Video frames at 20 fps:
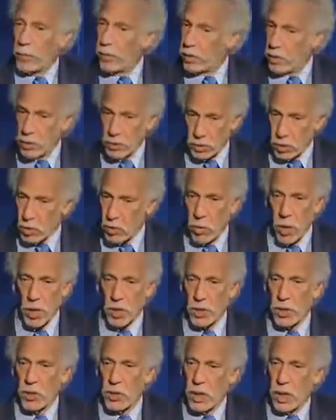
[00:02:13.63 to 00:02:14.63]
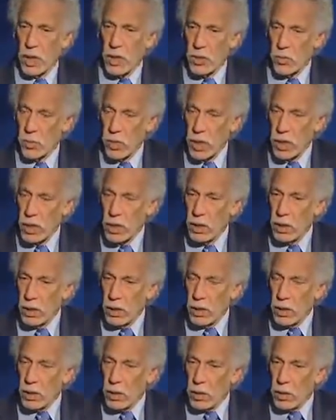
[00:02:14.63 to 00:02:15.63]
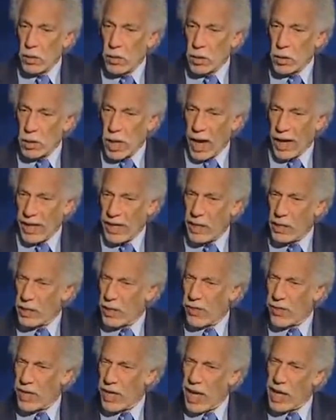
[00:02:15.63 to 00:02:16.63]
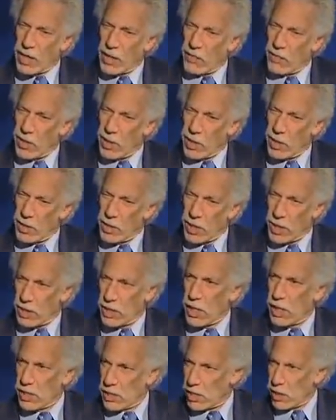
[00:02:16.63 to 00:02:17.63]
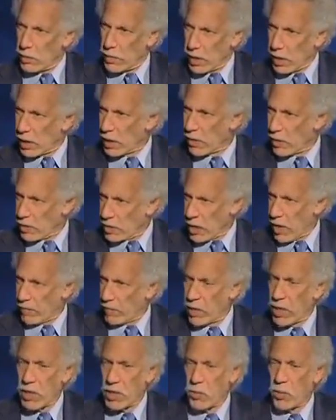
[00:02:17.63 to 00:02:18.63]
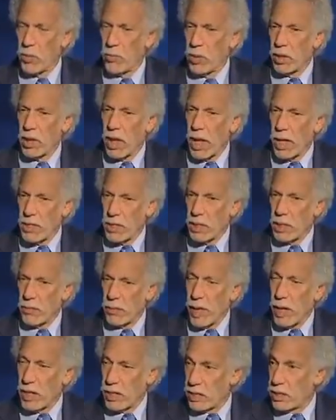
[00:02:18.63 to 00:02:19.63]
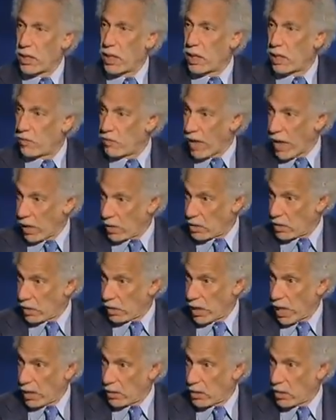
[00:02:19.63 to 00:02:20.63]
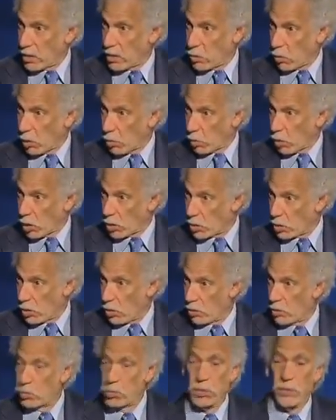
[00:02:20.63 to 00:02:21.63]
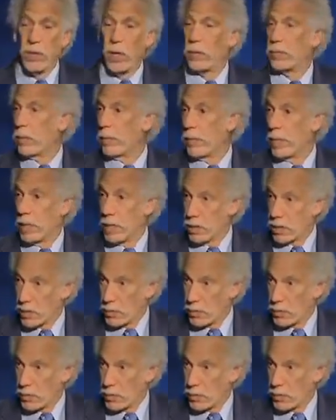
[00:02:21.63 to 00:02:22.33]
but there's no question that as we got into the end of the 60s and the beginning of the 70s, we realized that medicine had advanced a lot since World War II, developed a million